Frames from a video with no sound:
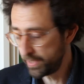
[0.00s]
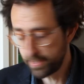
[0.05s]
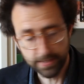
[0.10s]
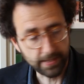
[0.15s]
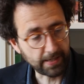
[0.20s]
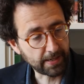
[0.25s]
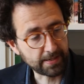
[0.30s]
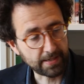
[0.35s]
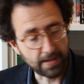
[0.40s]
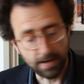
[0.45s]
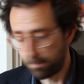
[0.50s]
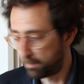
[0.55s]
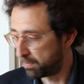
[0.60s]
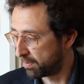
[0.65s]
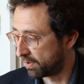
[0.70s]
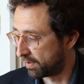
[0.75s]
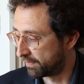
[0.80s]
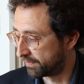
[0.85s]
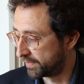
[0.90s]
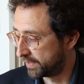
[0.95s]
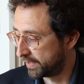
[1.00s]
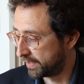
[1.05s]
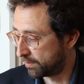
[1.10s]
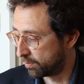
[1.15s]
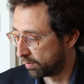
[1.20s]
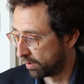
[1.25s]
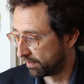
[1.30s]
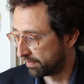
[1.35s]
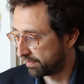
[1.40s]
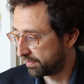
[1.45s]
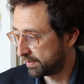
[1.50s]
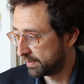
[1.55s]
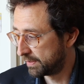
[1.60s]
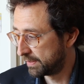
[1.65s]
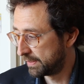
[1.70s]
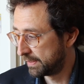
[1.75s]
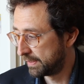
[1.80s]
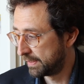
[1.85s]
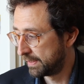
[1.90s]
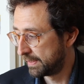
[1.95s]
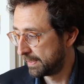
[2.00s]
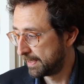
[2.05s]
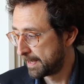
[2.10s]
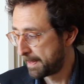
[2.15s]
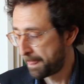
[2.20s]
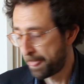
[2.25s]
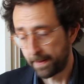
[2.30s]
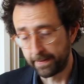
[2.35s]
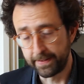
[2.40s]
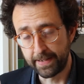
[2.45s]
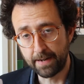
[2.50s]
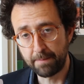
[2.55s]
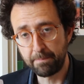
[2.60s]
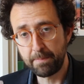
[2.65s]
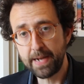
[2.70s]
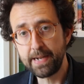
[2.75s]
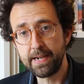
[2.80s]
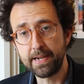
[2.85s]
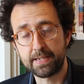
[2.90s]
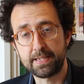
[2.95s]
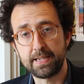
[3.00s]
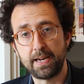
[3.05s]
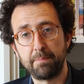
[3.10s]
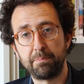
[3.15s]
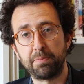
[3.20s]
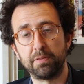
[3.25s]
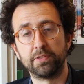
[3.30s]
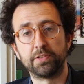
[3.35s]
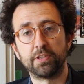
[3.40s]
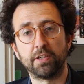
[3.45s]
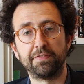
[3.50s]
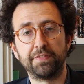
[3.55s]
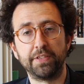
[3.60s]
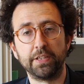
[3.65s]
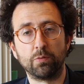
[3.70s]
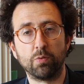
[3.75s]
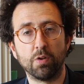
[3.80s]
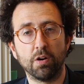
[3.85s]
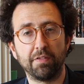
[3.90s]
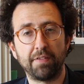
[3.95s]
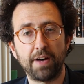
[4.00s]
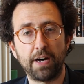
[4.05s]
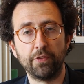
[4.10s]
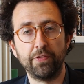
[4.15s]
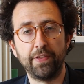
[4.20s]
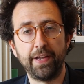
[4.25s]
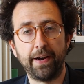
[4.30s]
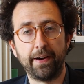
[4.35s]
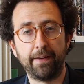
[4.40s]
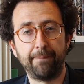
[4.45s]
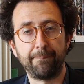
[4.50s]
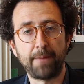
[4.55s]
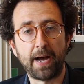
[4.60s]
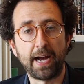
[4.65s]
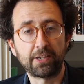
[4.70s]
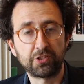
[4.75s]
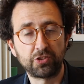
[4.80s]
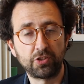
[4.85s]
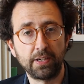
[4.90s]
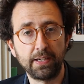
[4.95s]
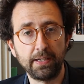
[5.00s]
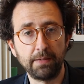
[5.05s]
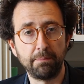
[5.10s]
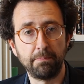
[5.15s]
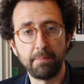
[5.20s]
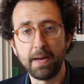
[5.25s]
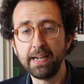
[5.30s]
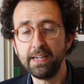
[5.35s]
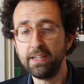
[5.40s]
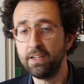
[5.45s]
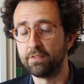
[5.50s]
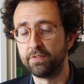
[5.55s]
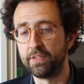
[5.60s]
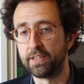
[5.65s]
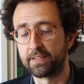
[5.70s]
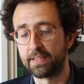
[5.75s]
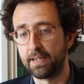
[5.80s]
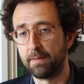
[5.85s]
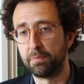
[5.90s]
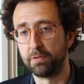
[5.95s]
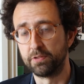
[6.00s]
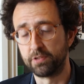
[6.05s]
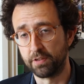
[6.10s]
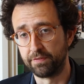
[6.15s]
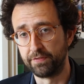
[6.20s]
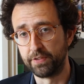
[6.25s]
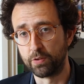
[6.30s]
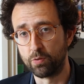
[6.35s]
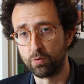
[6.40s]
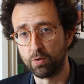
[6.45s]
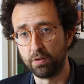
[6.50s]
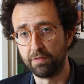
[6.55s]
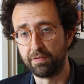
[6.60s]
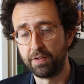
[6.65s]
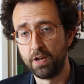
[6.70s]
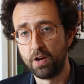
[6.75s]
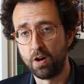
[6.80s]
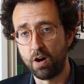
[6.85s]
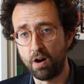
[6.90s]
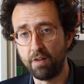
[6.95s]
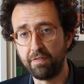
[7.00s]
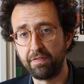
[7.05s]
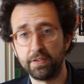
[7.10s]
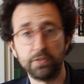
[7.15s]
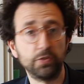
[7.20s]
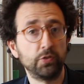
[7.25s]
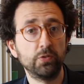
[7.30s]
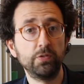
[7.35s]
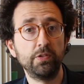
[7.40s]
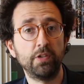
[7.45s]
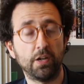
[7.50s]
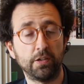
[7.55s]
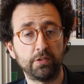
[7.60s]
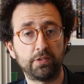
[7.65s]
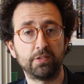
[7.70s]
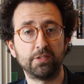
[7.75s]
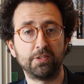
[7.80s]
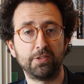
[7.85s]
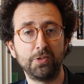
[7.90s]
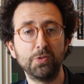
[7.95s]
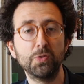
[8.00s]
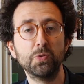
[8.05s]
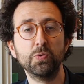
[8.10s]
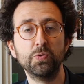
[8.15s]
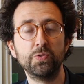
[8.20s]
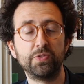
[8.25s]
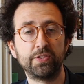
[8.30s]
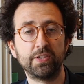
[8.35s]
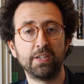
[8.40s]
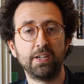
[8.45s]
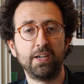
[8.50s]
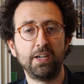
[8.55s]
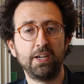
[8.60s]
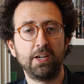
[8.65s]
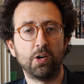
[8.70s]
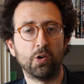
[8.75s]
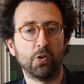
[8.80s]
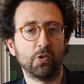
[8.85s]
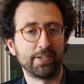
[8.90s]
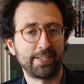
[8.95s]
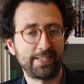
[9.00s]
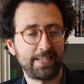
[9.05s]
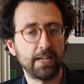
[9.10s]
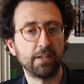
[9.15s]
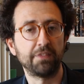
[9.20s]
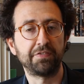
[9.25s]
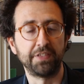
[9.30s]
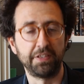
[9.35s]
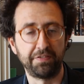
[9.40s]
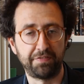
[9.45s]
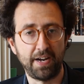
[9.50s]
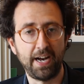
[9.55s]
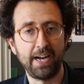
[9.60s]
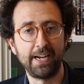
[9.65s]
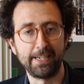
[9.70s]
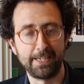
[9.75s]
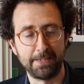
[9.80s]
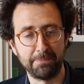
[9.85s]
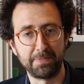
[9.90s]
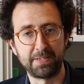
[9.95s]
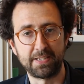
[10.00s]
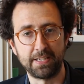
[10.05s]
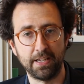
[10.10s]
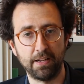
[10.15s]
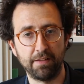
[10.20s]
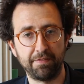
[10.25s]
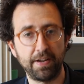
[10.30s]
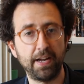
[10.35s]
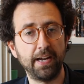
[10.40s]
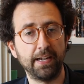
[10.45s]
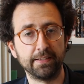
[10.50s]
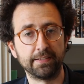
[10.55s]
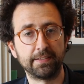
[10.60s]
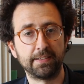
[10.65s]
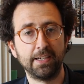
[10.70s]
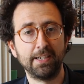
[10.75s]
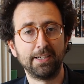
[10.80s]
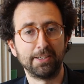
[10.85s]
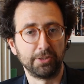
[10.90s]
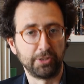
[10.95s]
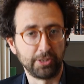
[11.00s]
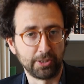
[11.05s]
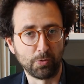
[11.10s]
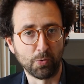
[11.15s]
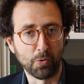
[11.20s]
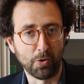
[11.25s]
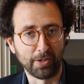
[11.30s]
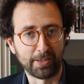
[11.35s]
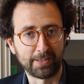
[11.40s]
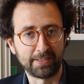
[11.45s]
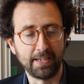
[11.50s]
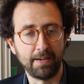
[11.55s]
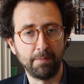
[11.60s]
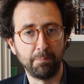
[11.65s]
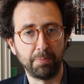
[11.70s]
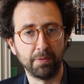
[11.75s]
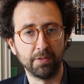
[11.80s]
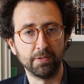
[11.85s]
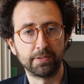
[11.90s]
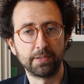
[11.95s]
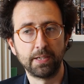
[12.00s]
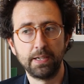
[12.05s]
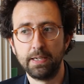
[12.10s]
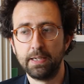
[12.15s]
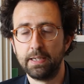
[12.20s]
is an example of degrowth? There are many examples of degrowth out there. Actually, many of the examples of degrowth often do not use or self-define themselves as degrowth examples.